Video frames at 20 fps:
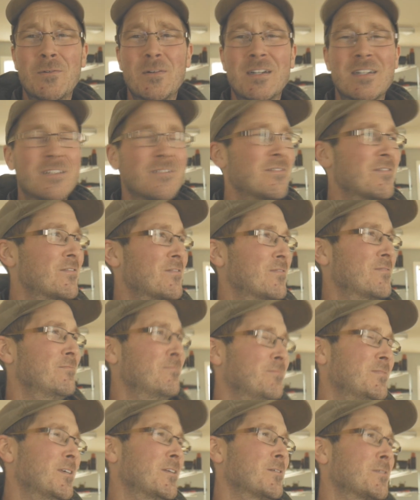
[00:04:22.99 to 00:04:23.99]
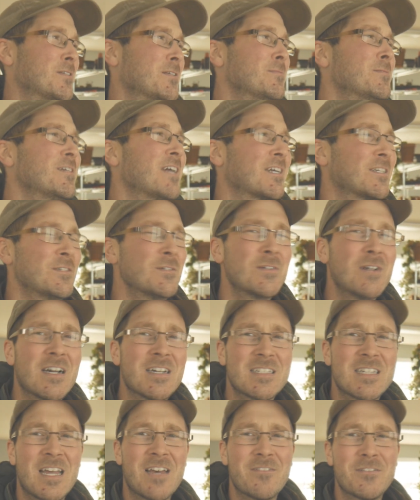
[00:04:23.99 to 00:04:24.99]
want to subject you
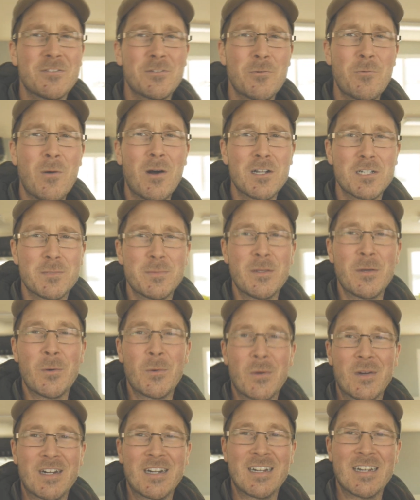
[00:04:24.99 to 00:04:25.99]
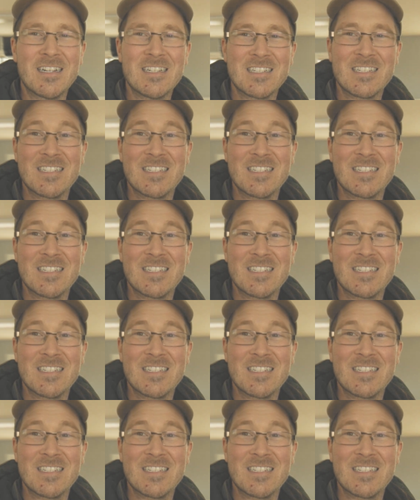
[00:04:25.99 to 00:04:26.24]
guys to having to watch me organize,